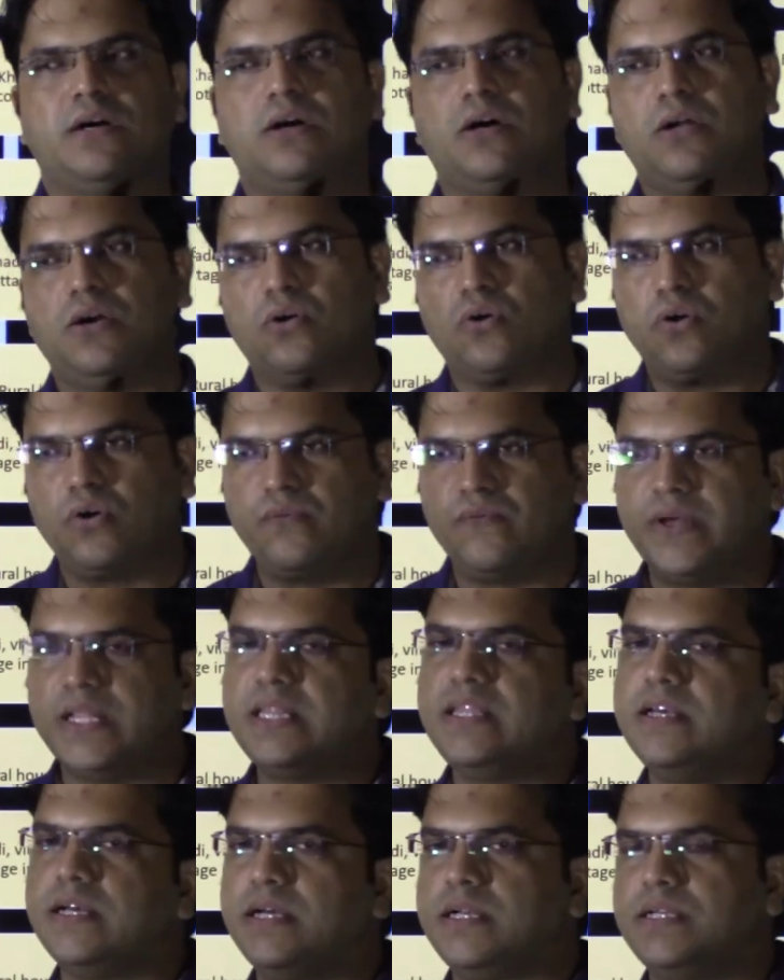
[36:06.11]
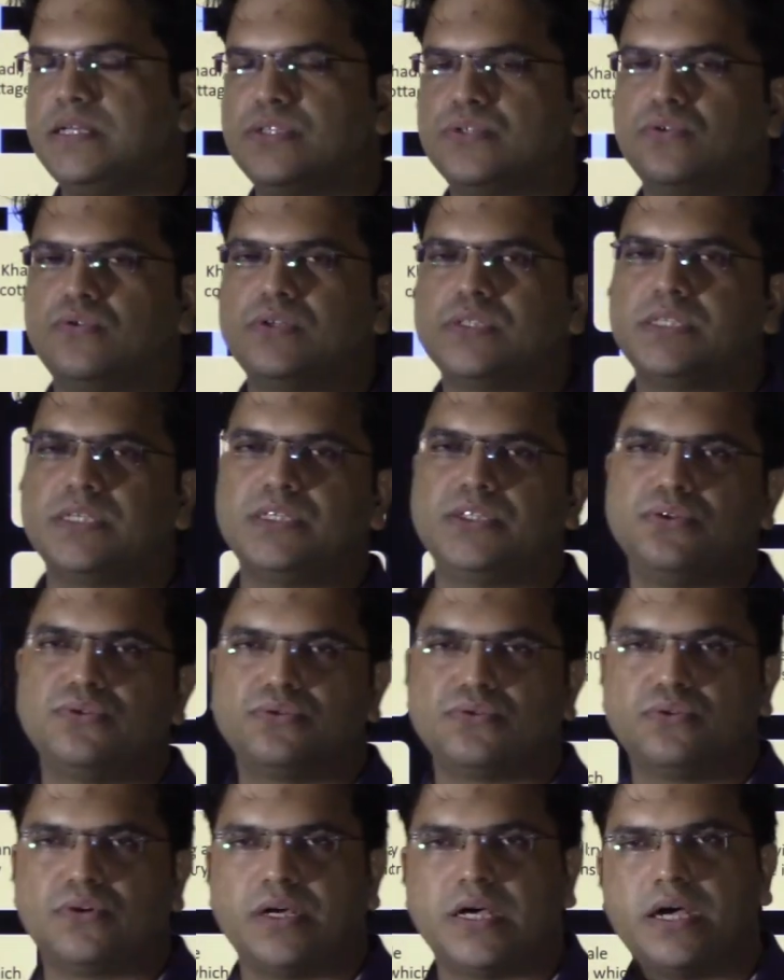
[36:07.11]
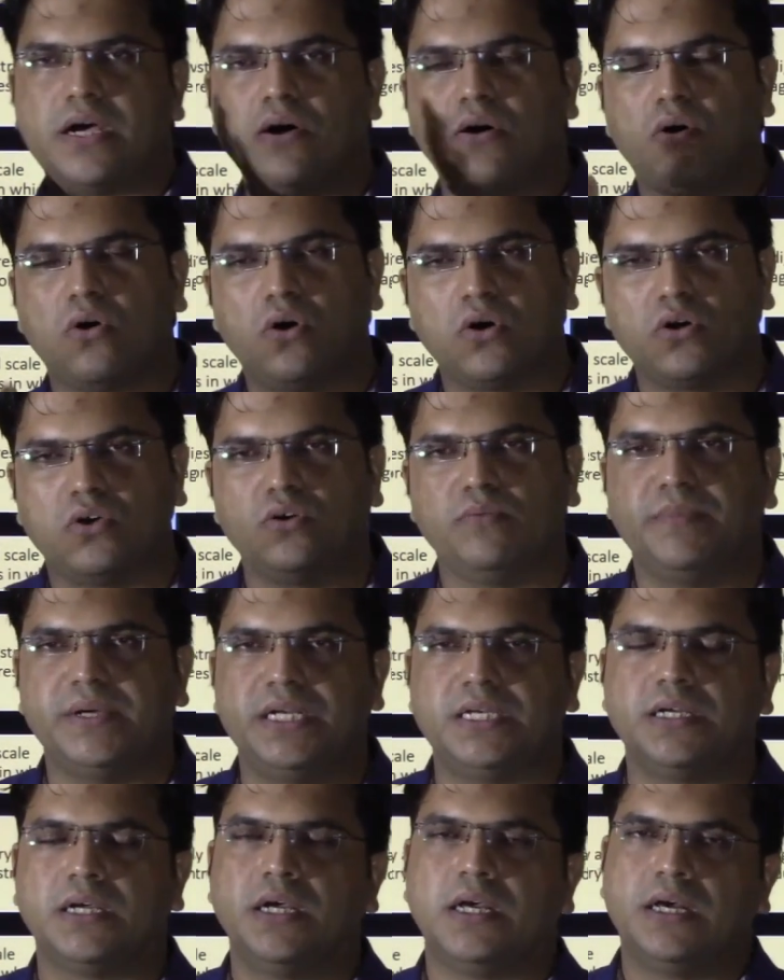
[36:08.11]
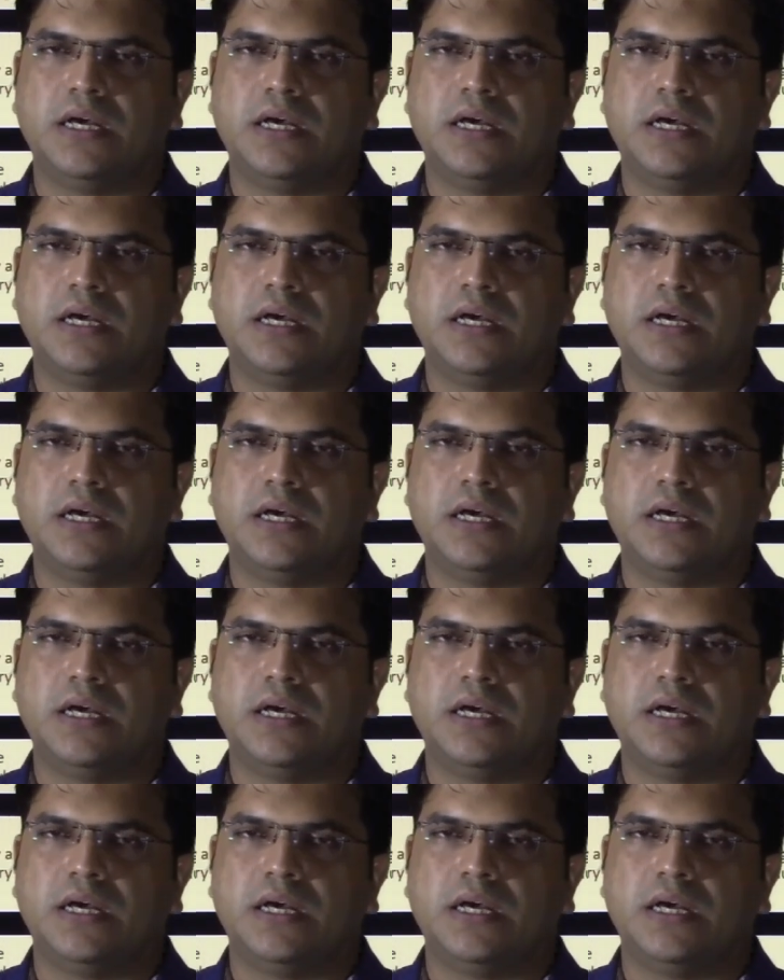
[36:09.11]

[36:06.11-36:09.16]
along with their resources, you should augment